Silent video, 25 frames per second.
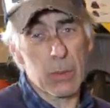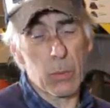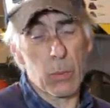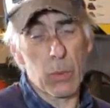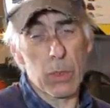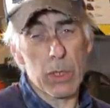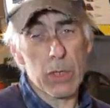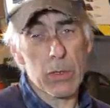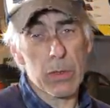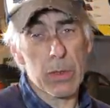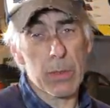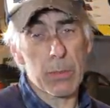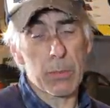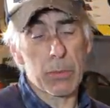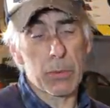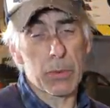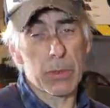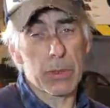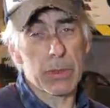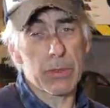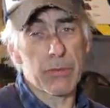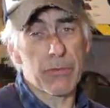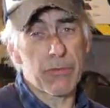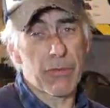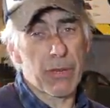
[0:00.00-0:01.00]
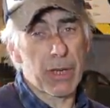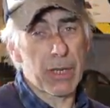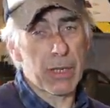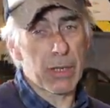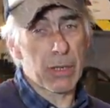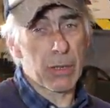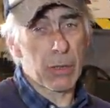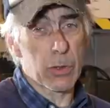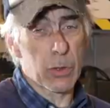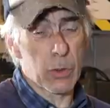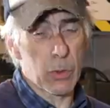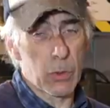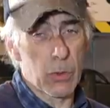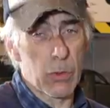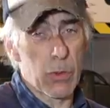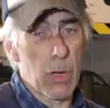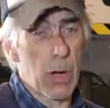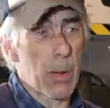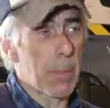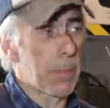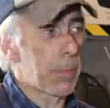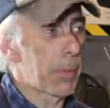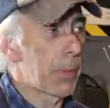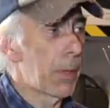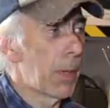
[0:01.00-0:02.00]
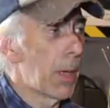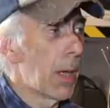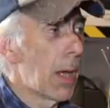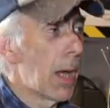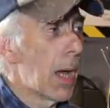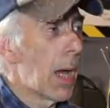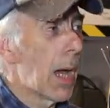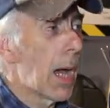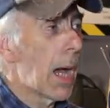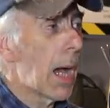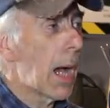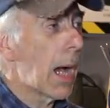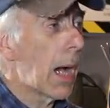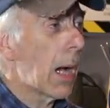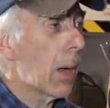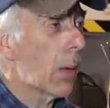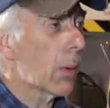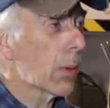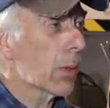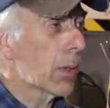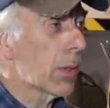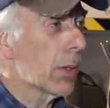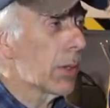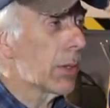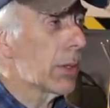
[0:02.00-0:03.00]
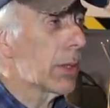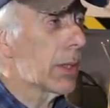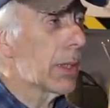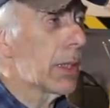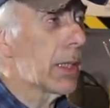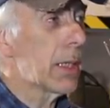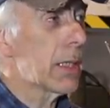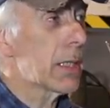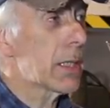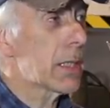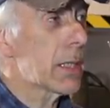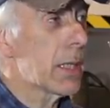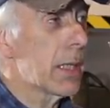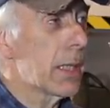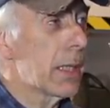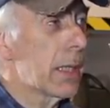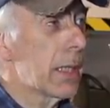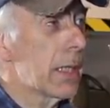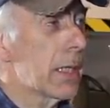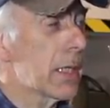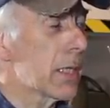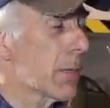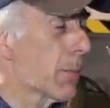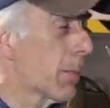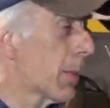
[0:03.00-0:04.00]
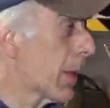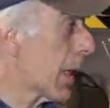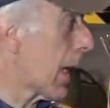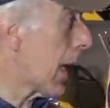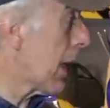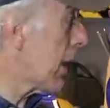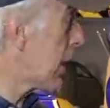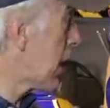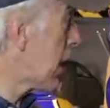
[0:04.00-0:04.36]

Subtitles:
it once we put the final door up, how good it is. But I